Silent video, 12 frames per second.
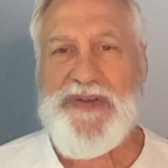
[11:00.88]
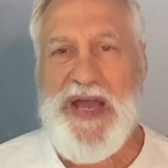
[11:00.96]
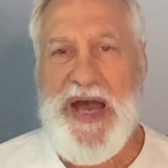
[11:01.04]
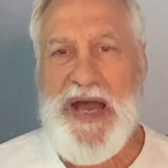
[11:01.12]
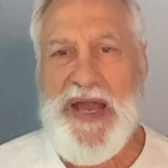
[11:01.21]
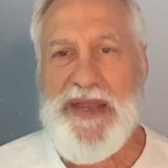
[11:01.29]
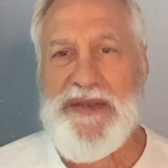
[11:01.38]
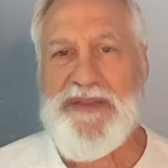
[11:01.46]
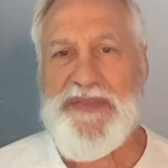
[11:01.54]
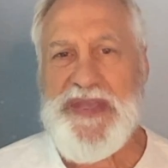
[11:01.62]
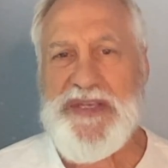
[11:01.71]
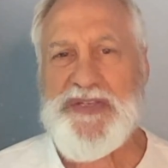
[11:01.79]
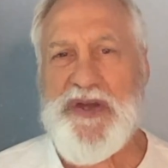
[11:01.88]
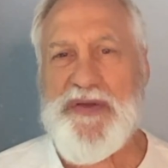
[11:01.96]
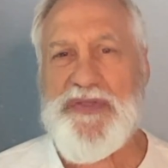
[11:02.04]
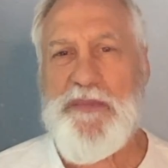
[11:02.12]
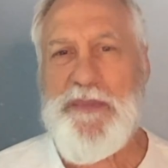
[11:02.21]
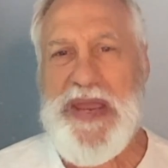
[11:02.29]
guide, these are
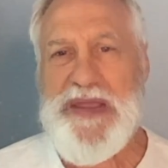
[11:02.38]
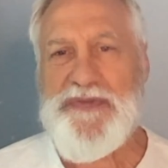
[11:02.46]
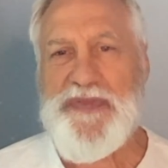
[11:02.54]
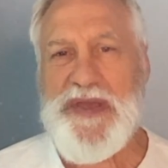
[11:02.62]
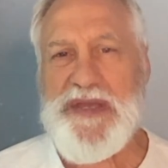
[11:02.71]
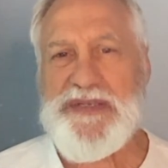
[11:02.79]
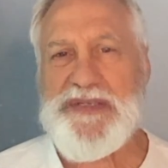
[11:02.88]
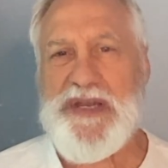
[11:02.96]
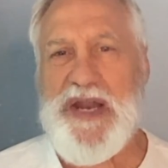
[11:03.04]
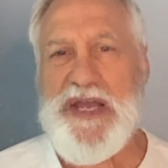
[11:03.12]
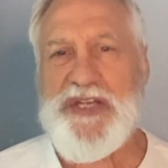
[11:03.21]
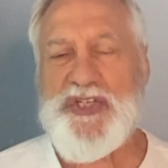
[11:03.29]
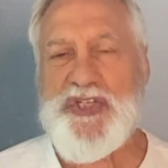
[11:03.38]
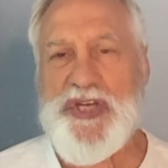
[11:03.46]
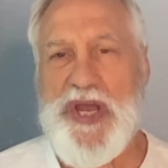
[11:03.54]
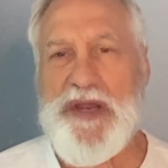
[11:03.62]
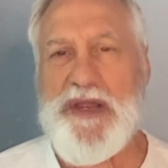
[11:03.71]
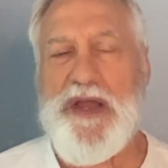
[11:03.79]
the main things that I
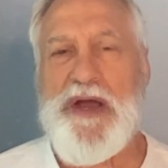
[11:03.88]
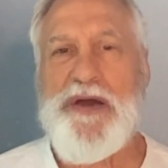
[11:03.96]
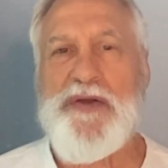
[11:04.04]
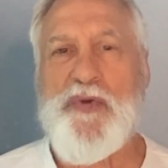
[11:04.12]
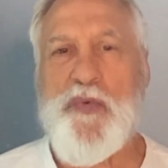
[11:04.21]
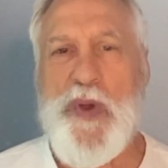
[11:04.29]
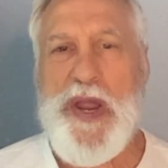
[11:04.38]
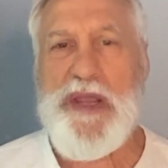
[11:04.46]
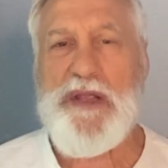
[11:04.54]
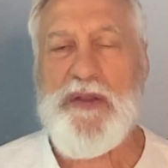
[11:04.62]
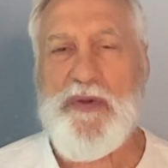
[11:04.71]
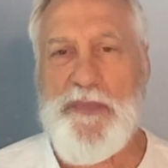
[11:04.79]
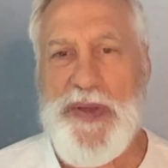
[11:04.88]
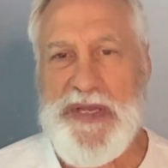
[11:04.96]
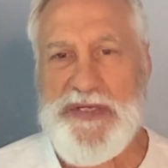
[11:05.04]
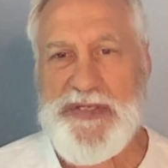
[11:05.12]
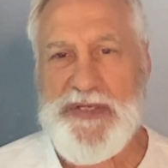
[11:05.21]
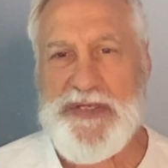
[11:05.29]
check on a regular
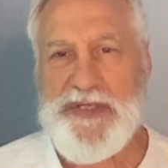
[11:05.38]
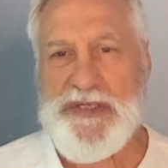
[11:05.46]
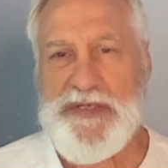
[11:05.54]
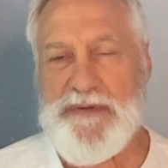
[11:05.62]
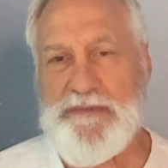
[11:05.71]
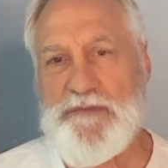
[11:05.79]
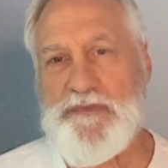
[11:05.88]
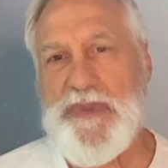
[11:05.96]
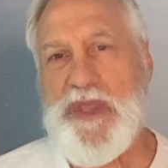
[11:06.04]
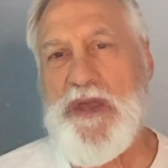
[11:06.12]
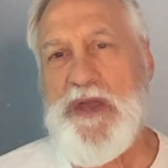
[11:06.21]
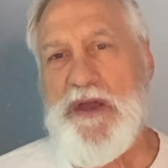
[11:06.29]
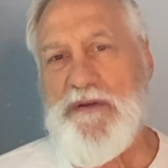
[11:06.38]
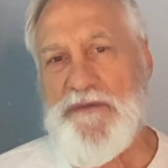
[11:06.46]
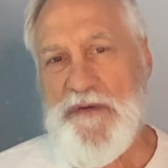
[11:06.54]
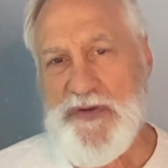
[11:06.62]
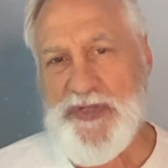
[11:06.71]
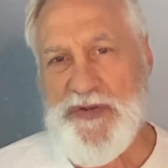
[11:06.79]
basis.
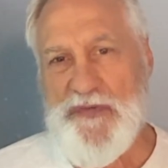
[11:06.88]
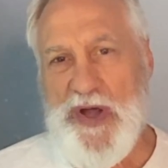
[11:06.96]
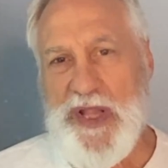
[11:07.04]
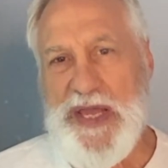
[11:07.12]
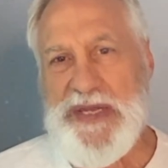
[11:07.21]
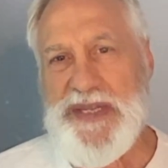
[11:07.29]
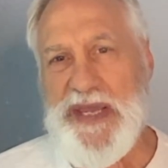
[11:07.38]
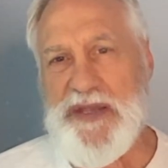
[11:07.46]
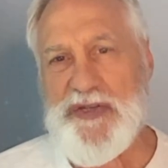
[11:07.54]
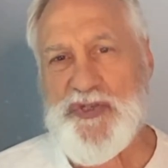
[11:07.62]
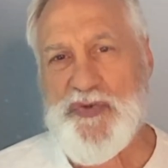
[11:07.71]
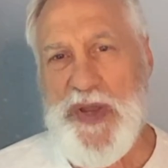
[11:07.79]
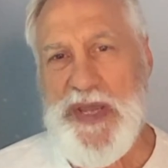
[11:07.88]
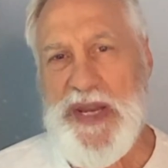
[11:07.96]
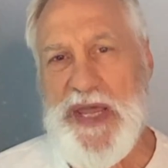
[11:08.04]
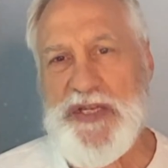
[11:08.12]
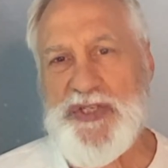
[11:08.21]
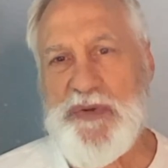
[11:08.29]
First of all, I take a straight
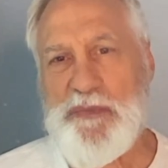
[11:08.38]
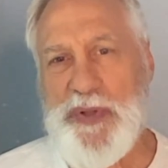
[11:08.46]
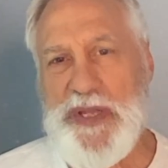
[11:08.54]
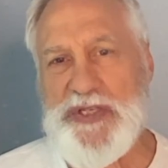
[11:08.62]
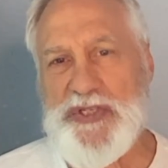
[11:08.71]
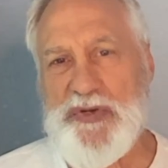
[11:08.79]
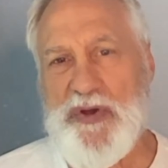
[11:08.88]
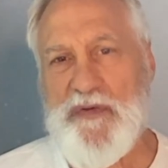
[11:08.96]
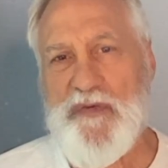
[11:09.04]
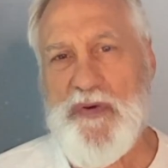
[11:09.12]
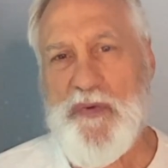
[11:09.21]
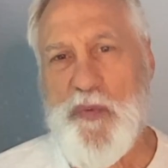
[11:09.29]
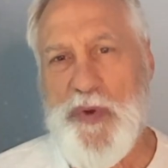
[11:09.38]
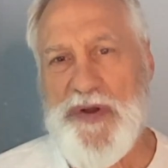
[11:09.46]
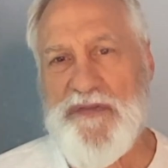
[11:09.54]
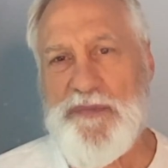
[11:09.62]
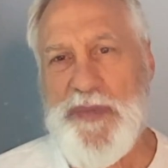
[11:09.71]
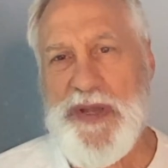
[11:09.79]
edge and place it over one
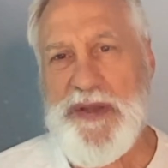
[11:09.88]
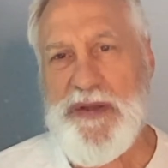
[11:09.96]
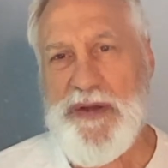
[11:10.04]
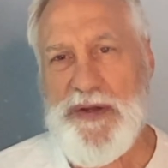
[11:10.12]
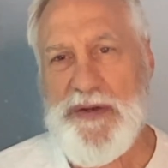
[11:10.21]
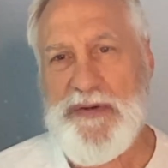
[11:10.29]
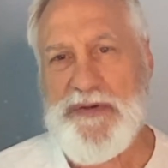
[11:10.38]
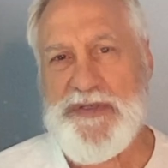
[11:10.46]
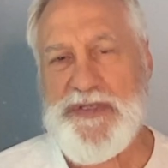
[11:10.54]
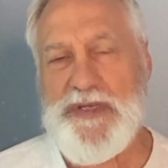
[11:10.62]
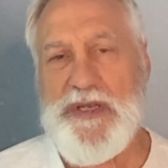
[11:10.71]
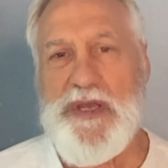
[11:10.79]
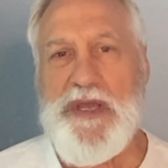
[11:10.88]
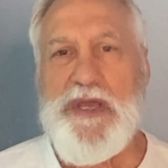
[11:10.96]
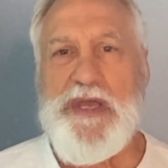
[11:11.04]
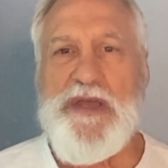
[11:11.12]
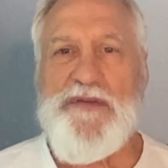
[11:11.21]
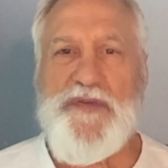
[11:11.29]
of my cutters.
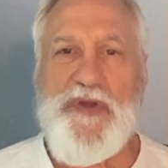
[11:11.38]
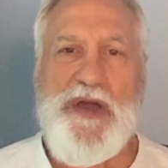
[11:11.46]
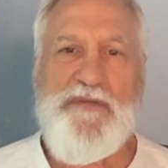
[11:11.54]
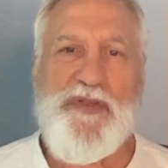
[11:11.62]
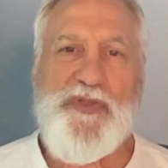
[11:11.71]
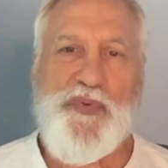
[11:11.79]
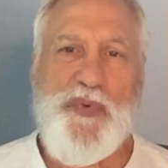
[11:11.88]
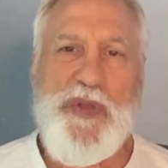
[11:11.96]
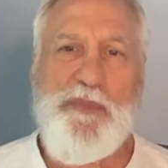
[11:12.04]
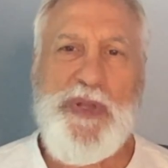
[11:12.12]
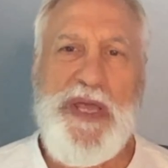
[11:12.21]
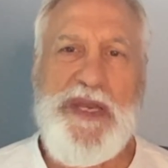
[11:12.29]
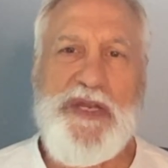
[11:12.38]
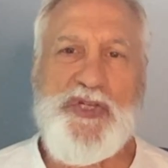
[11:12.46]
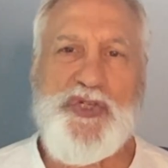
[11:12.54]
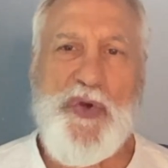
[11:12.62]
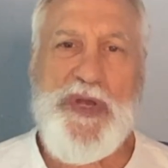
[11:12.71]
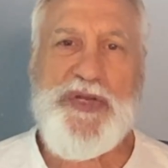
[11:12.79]
If you have a 3-bladed
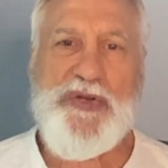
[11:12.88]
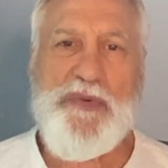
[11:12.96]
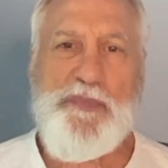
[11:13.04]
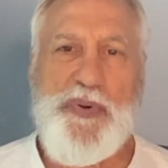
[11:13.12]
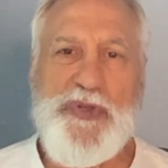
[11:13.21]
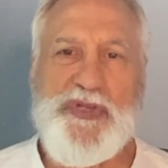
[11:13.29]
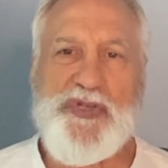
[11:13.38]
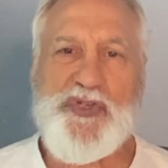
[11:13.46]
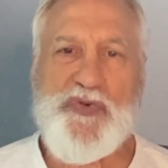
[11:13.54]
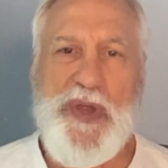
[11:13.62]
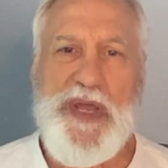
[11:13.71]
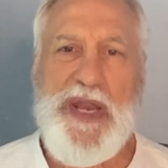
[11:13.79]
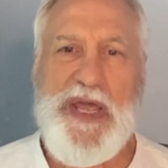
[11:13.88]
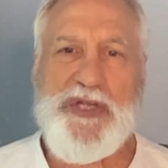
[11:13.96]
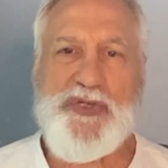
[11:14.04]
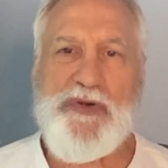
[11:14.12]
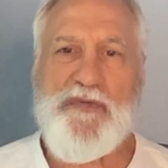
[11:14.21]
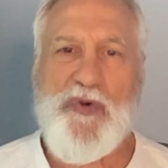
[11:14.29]
jointer, put the straight
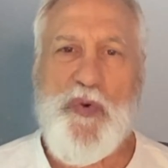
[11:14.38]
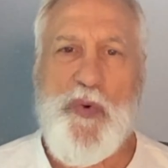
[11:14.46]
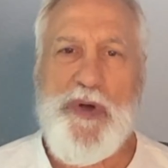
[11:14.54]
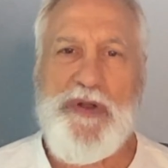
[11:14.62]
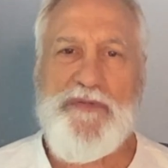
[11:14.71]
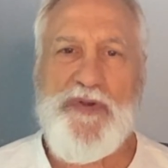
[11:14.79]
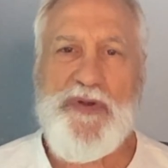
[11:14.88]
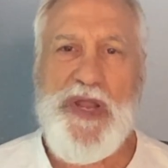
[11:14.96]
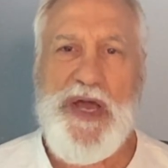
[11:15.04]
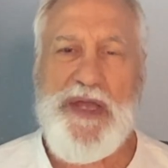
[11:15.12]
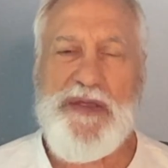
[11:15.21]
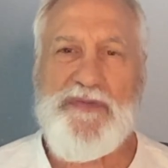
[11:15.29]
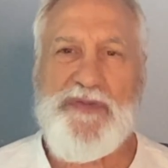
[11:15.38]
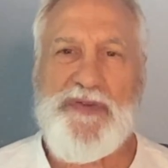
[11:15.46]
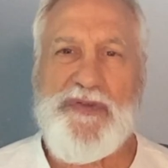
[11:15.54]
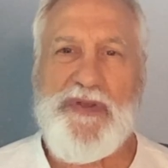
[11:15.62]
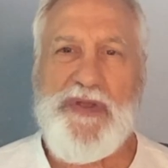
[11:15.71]
edge over one of your knives.